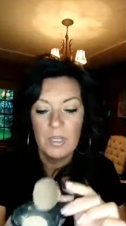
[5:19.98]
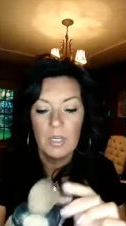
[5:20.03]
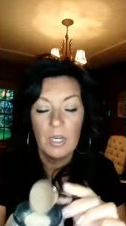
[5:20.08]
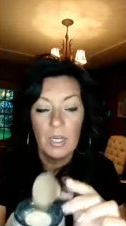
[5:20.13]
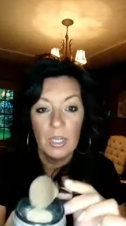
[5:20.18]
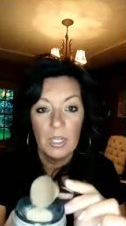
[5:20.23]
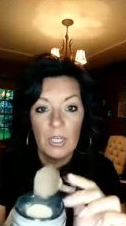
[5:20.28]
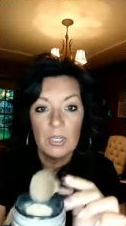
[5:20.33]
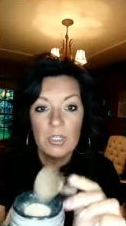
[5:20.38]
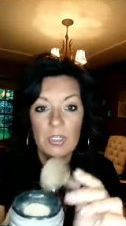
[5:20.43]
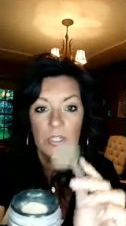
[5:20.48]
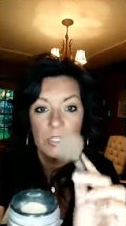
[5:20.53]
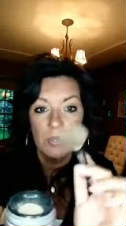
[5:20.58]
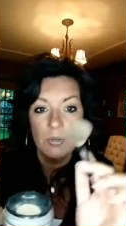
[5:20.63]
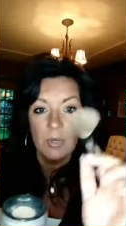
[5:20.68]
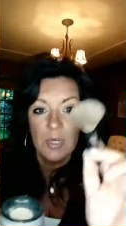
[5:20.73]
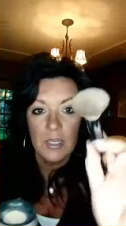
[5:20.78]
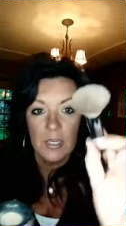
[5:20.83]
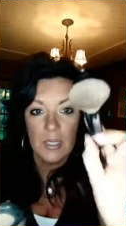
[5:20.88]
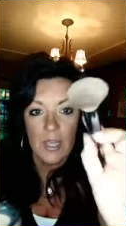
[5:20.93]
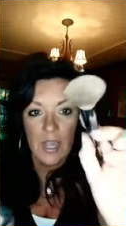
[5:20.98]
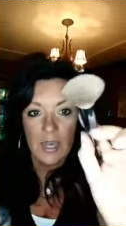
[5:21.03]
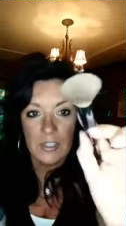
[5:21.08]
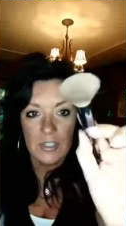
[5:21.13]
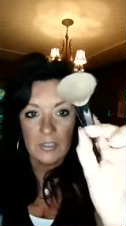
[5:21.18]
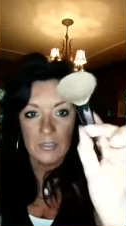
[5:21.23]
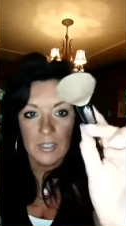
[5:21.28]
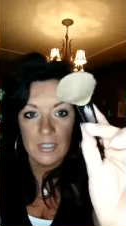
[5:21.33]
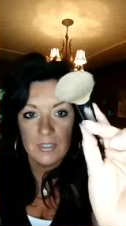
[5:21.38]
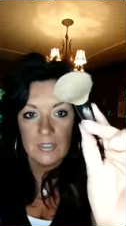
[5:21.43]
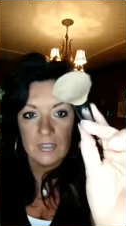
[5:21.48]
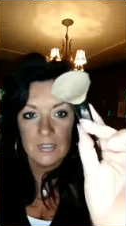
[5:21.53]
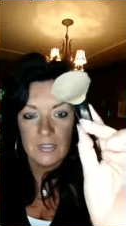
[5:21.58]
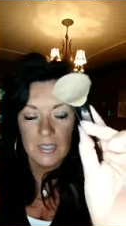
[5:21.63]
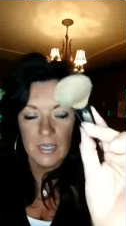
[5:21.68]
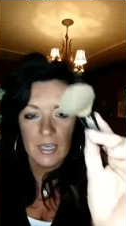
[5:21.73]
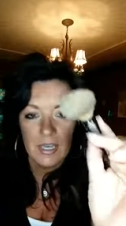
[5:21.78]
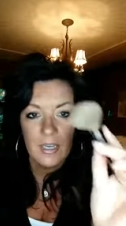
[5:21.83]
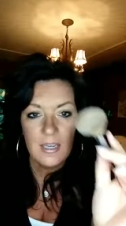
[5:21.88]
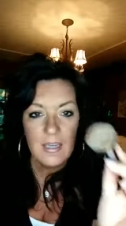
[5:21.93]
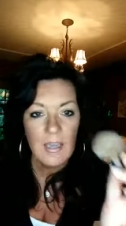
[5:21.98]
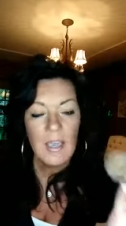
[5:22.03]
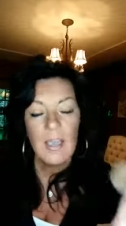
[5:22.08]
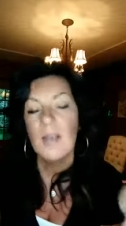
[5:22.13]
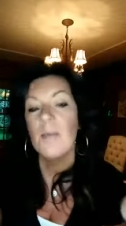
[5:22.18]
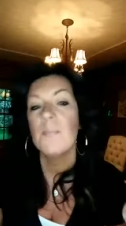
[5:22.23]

look to it, as you can see.